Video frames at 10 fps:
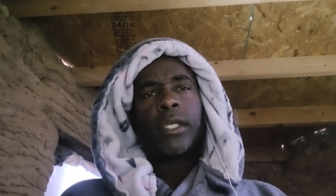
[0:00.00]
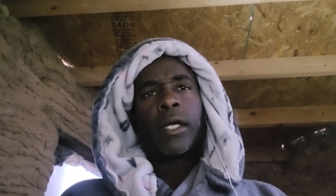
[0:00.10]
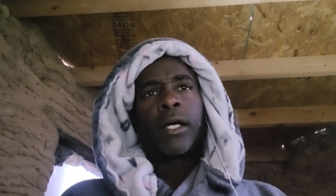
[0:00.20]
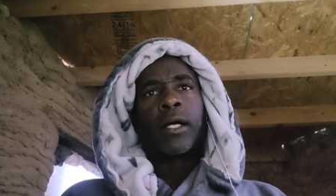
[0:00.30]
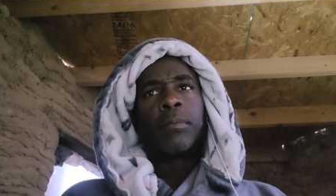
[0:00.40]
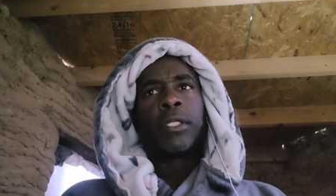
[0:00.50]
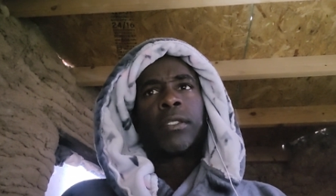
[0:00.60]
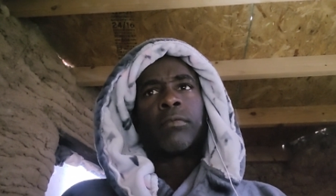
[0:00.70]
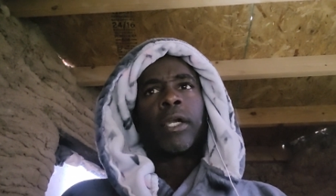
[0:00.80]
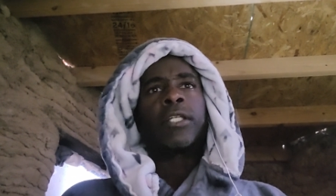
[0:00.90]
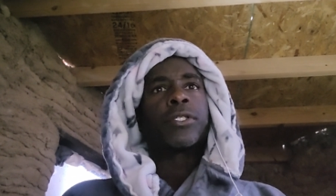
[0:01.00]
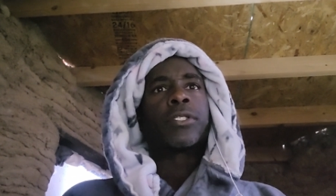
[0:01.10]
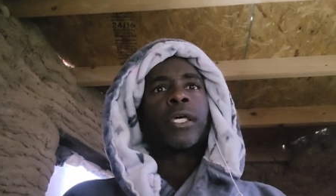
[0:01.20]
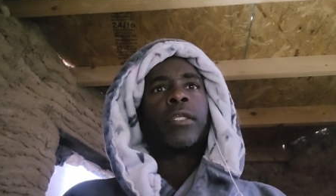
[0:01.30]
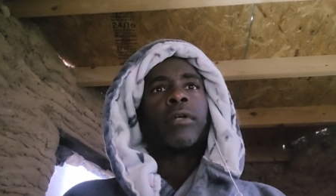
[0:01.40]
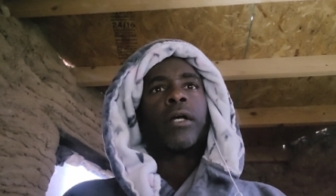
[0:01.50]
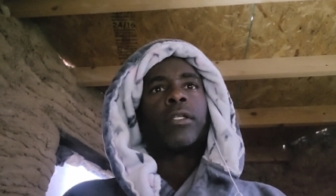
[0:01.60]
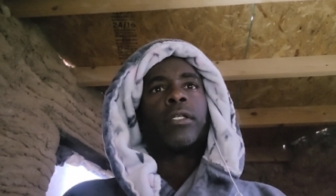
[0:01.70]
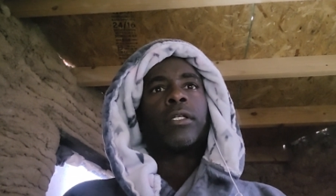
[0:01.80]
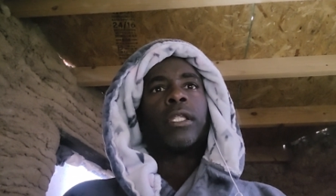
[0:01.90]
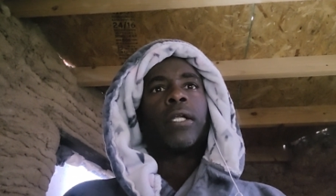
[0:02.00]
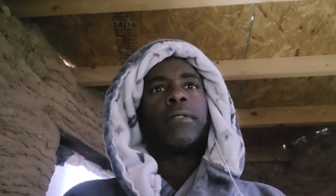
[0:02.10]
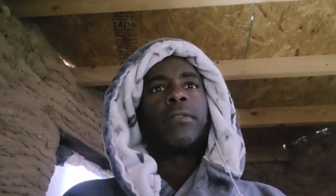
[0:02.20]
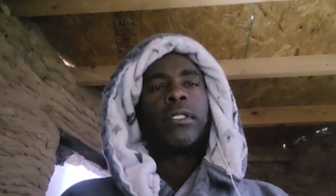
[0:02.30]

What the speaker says: But the ranchers say they're out here a lot.